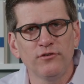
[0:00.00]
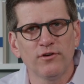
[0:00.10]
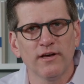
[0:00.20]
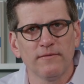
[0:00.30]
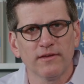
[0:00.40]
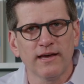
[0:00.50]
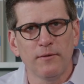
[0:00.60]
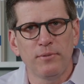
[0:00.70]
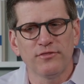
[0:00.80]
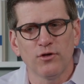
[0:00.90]
of you to kind
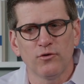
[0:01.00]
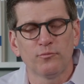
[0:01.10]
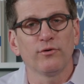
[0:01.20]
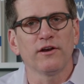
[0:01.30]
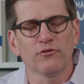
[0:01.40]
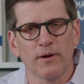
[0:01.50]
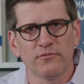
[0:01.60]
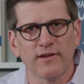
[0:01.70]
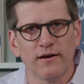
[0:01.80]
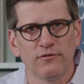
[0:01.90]
of put those
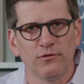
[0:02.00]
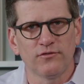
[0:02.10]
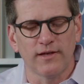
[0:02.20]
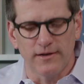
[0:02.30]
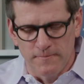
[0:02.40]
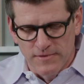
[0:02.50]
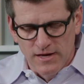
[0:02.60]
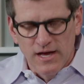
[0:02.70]
breadcrumbs down, as you said.